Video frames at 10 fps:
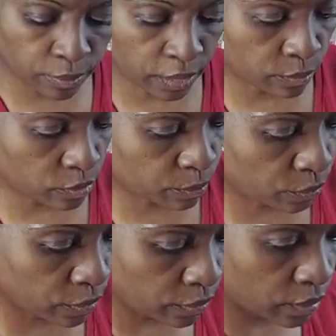baby's
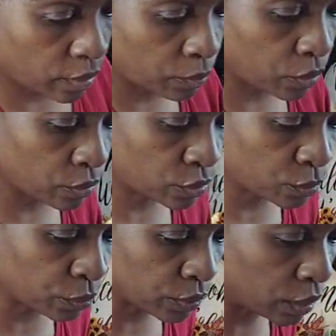breath that I'm going to
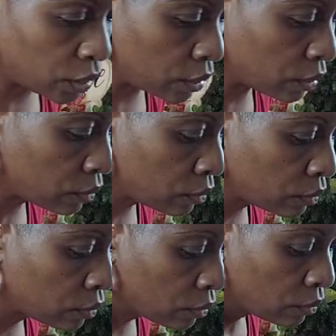put
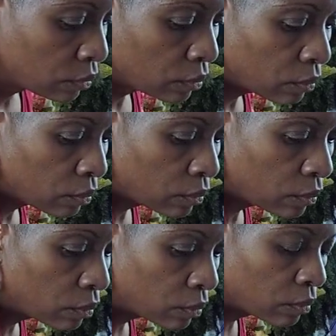in.
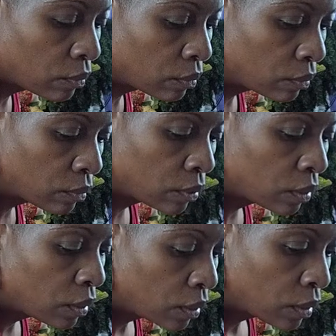
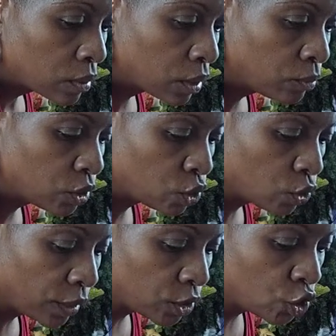So I'm just
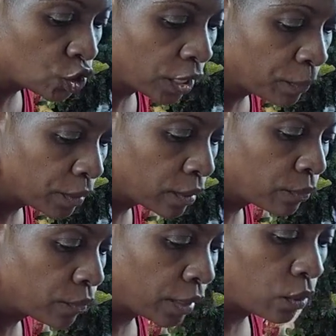trying to shape it up
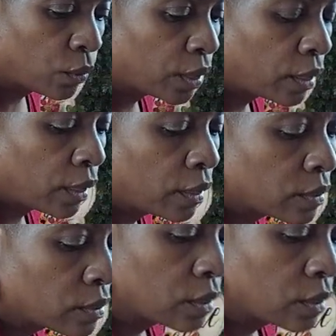right quick, guys.